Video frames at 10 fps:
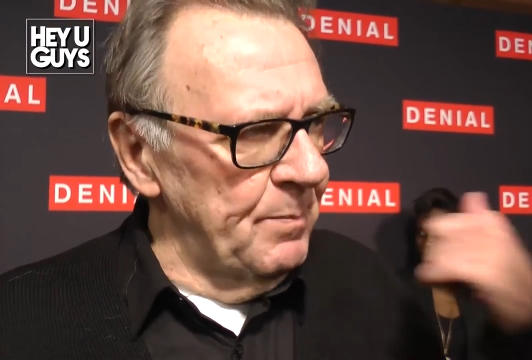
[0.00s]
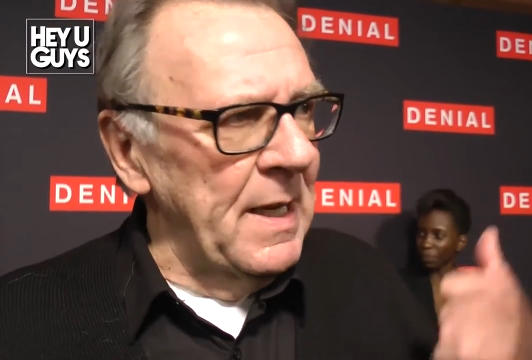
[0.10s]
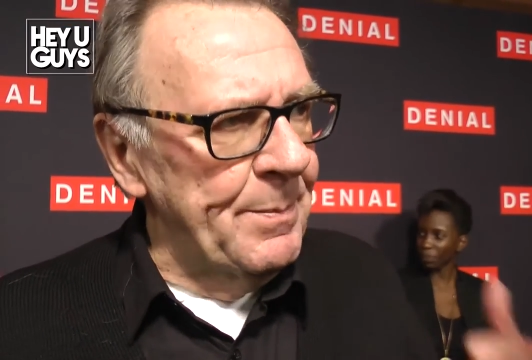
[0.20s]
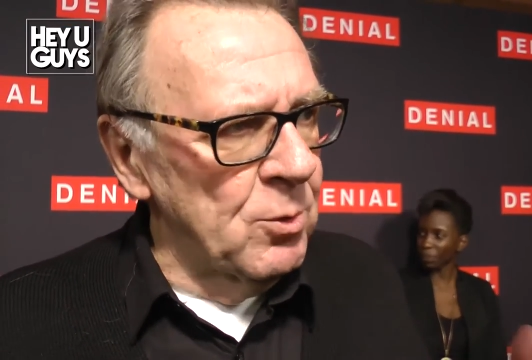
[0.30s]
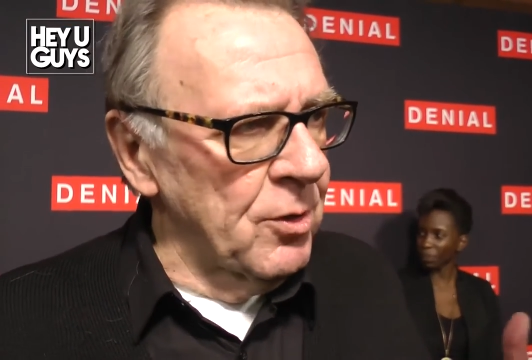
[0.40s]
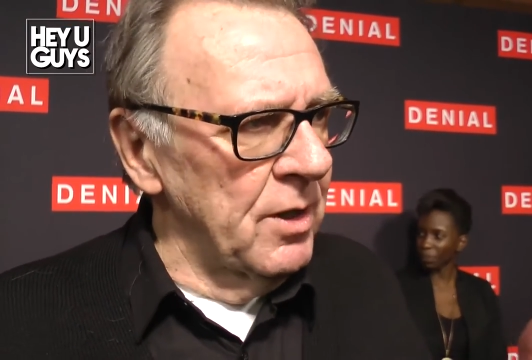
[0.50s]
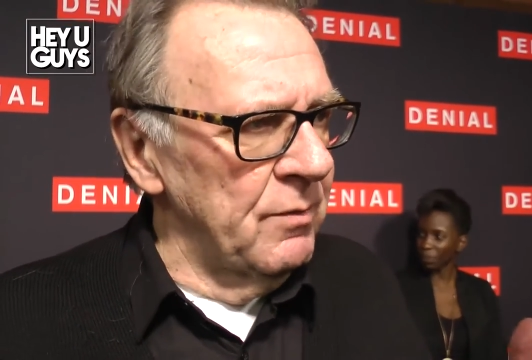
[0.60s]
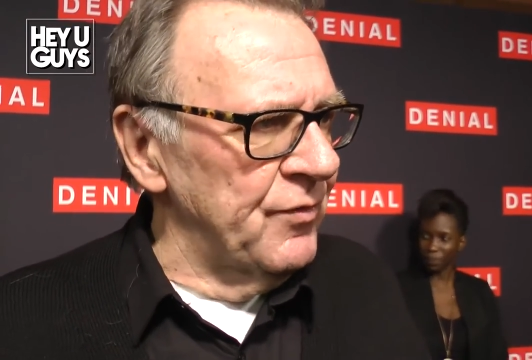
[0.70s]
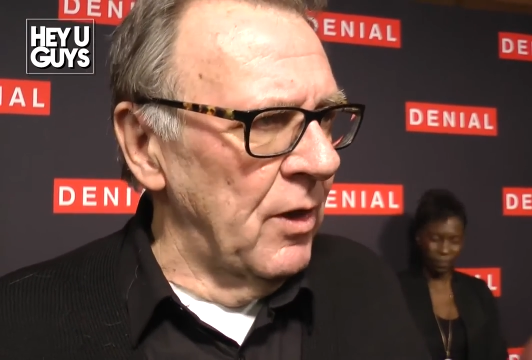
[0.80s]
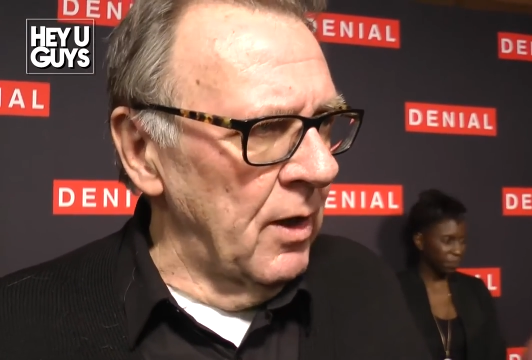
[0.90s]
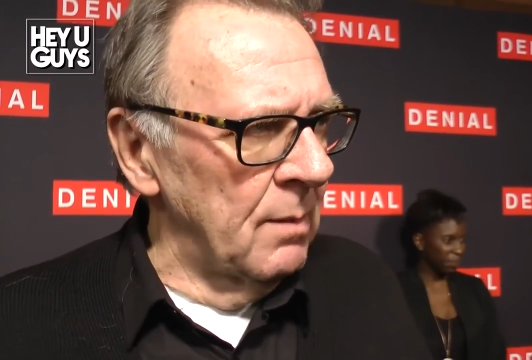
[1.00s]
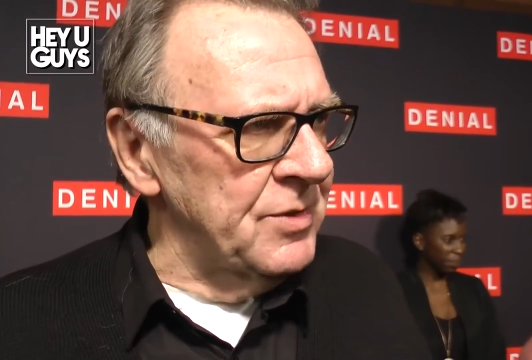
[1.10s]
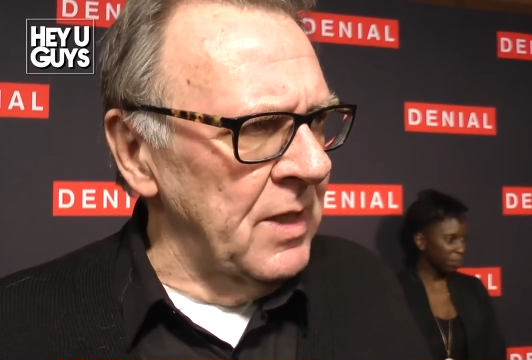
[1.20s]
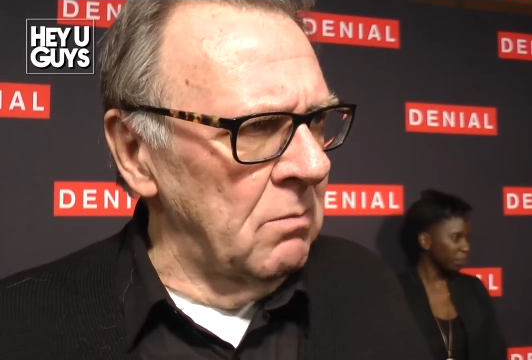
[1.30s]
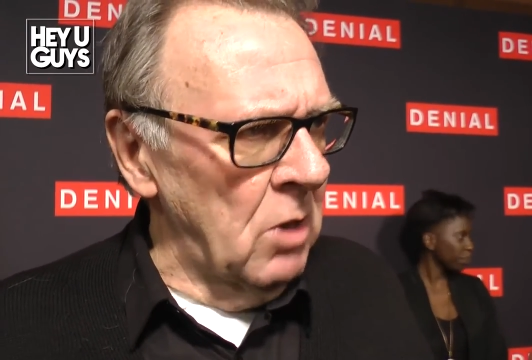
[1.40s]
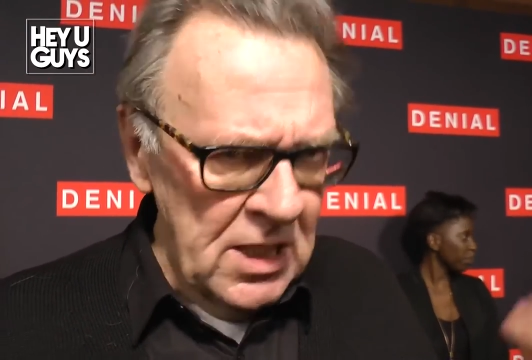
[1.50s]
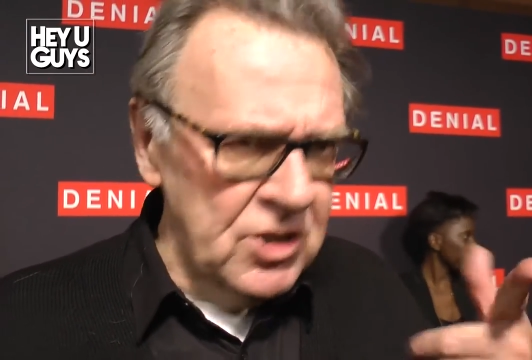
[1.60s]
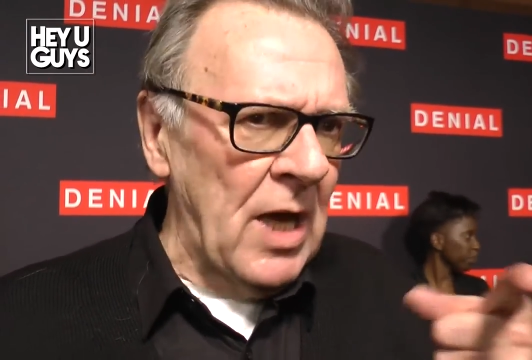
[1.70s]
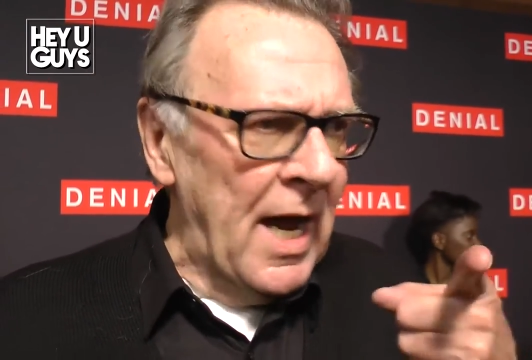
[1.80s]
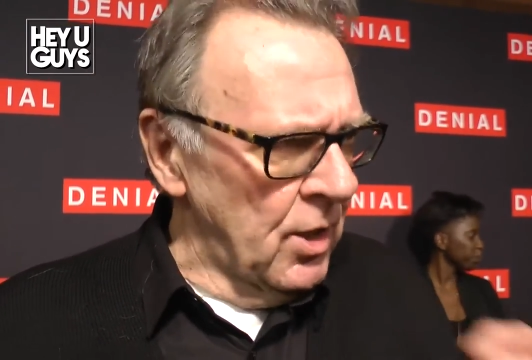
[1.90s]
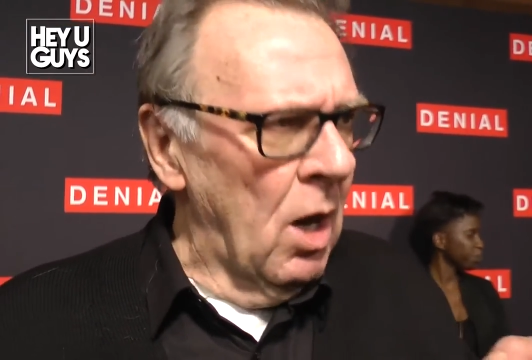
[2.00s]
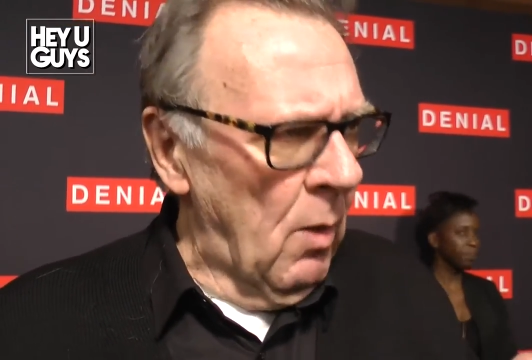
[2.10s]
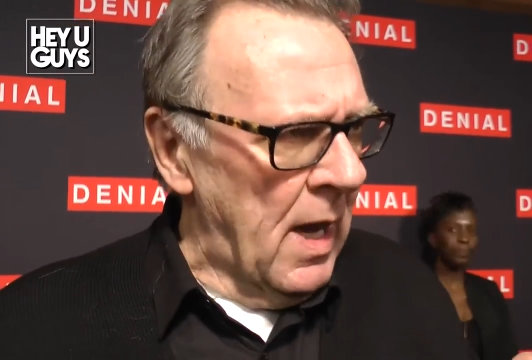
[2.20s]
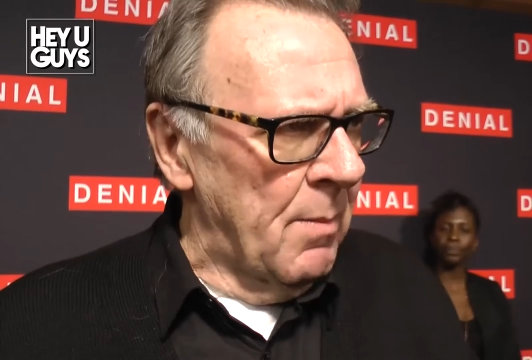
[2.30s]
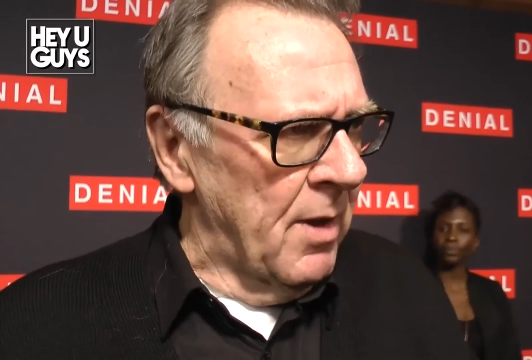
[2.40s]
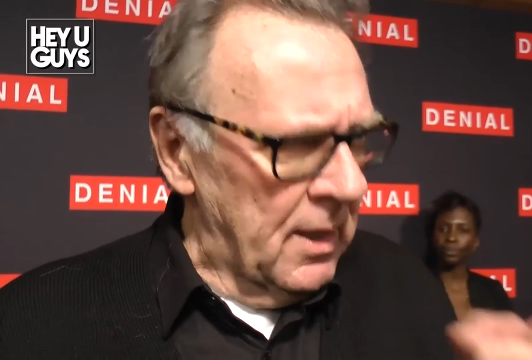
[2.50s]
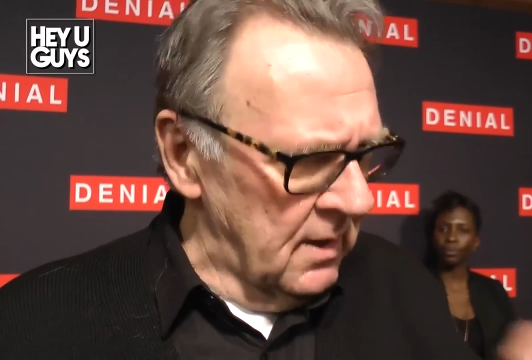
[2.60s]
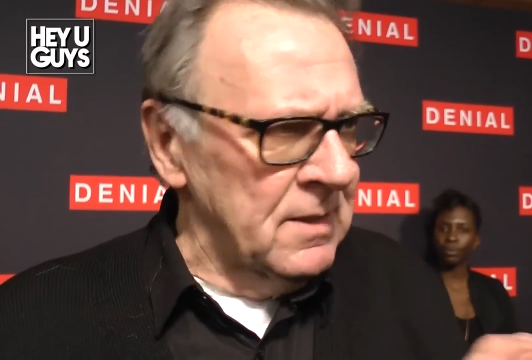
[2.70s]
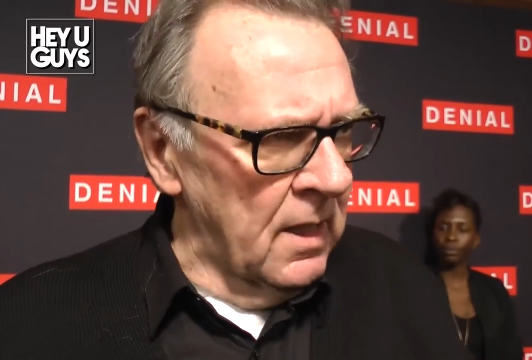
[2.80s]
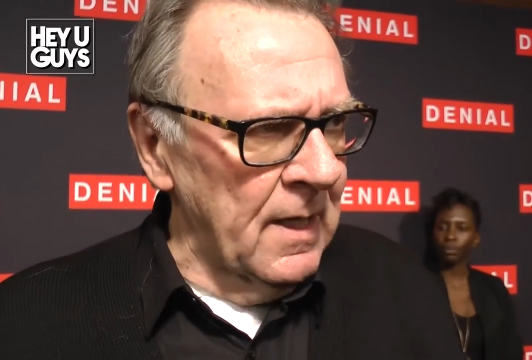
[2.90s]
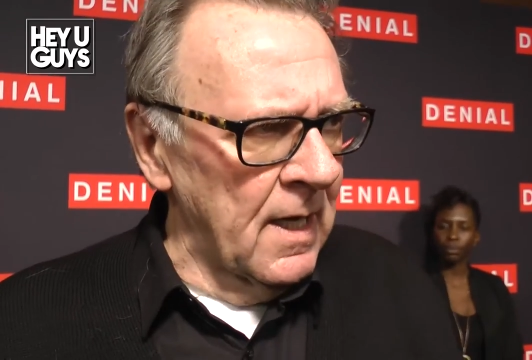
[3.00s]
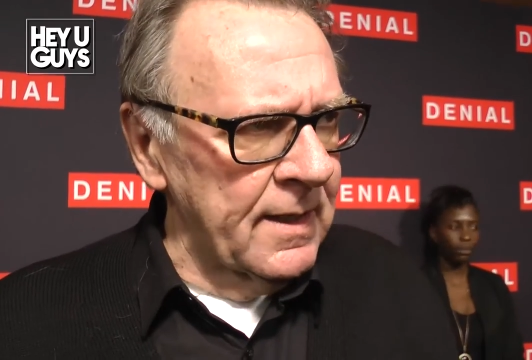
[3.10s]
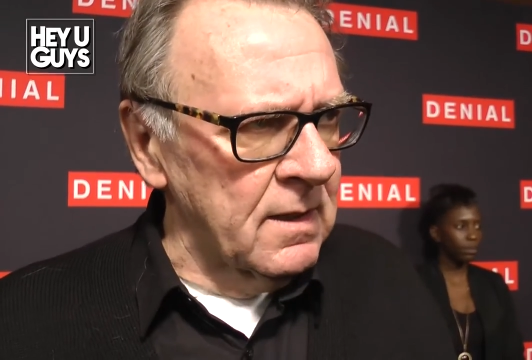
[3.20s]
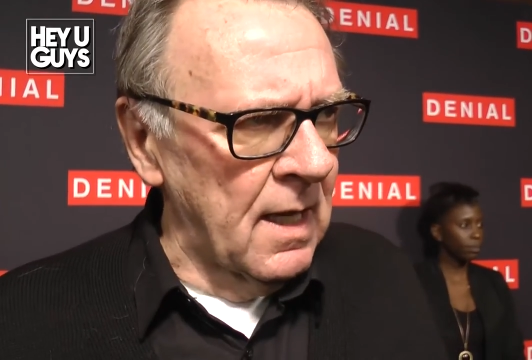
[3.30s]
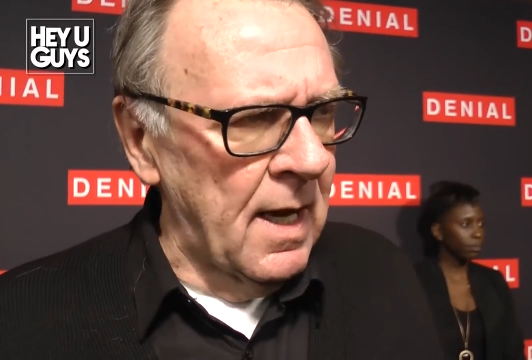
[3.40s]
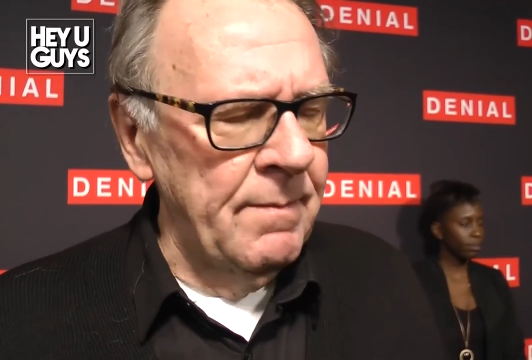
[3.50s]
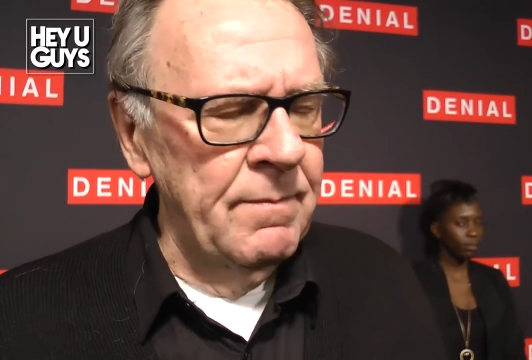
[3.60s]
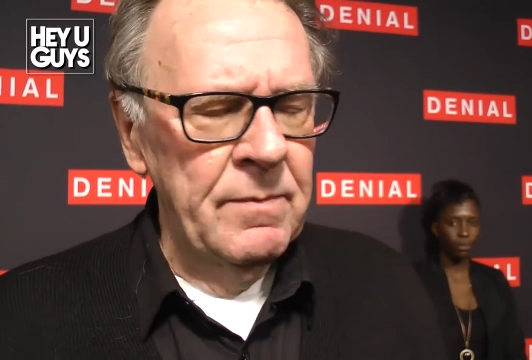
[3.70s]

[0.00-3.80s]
Speaker 1: people were going to phone up and say, I know him, and he's not like that.